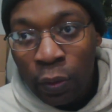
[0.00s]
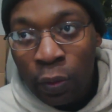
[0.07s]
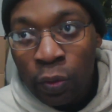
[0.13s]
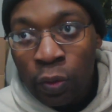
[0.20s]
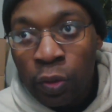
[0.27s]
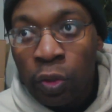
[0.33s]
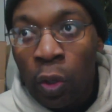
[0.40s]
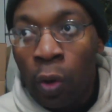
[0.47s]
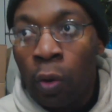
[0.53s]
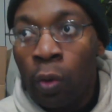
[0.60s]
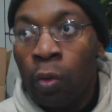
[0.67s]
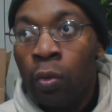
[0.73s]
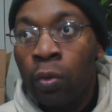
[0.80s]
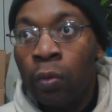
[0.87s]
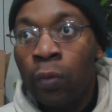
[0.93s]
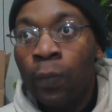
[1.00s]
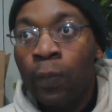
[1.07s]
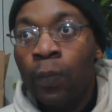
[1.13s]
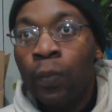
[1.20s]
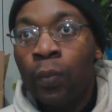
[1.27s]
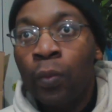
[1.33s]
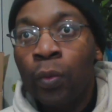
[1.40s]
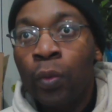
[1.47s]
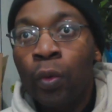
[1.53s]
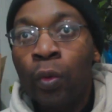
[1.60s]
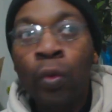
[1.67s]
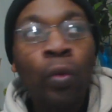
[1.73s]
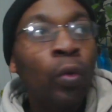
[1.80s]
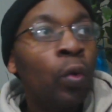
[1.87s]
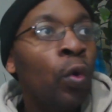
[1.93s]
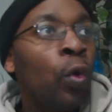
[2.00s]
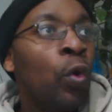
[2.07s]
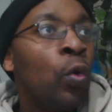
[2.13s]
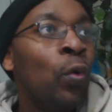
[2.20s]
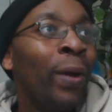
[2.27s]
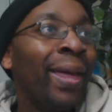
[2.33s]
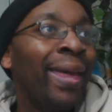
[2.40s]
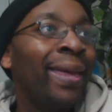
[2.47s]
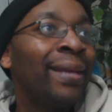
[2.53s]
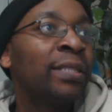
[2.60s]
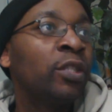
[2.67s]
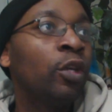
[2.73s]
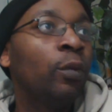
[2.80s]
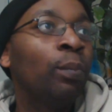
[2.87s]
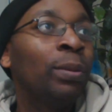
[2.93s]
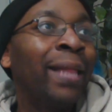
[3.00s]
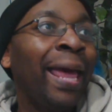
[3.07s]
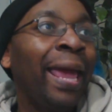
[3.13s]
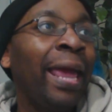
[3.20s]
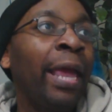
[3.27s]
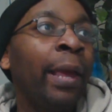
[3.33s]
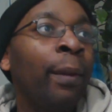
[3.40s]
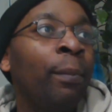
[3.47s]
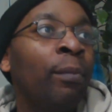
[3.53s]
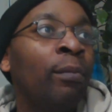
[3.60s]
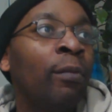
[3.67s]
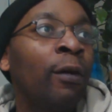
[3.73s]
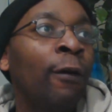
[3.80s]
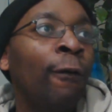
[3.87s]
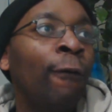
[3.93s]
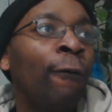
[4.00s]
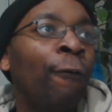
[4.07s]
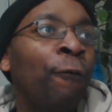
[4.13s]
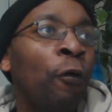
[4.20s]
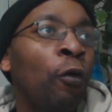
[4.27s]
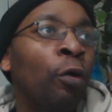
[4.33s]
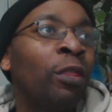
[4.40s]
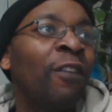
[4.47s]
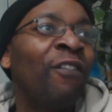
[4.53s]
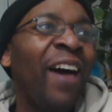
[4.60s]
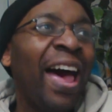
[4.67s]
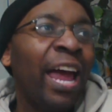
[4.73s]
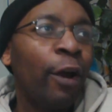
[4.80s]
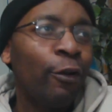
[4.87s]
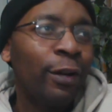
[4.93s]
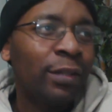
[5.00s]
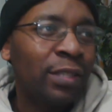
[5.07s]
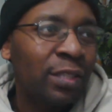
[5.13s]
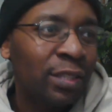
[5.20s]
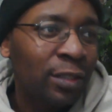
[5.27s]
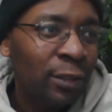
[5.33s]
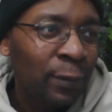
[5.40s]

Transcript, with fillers: So, who is to blame for the virus?